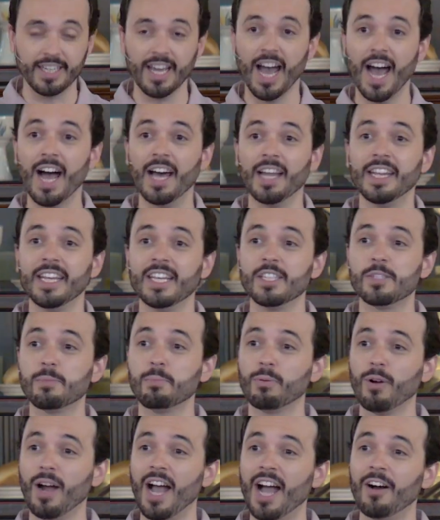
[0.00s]
God is
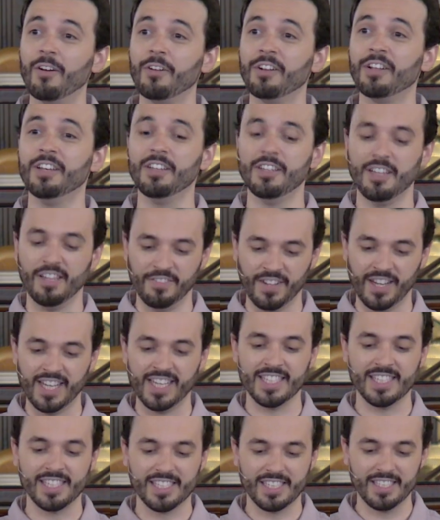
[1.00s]
proud of
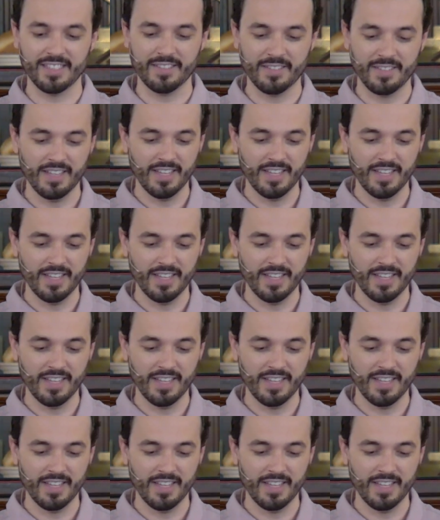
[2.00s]
us.